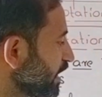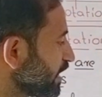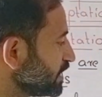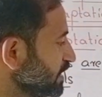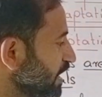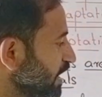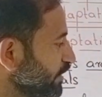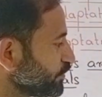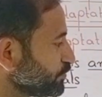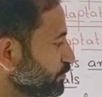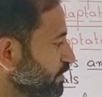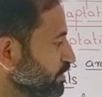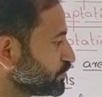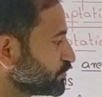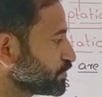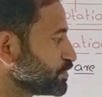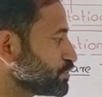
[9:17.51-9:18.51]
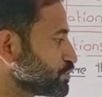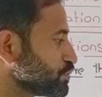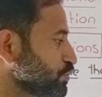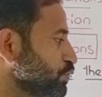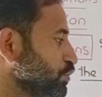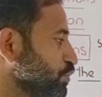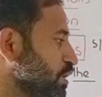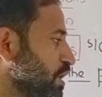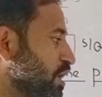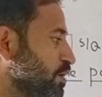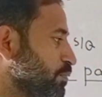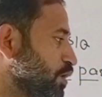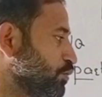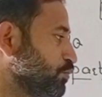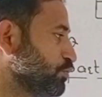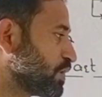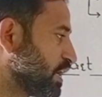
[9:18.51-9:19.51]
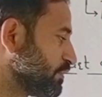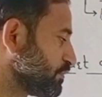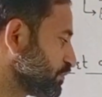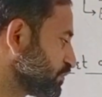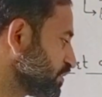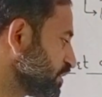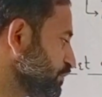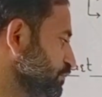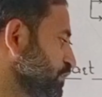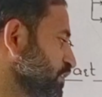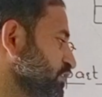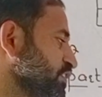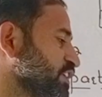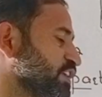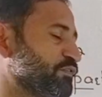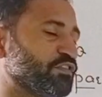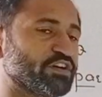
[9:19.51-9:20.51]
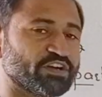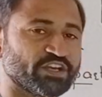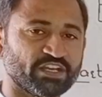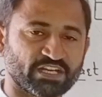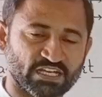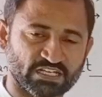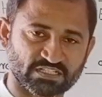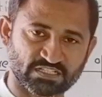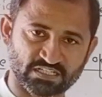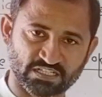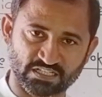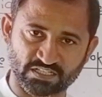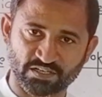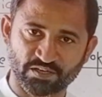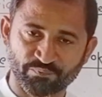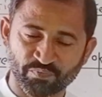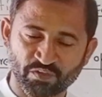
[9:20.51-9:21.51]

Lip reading: And last one is control amount of surface area for heat exchange.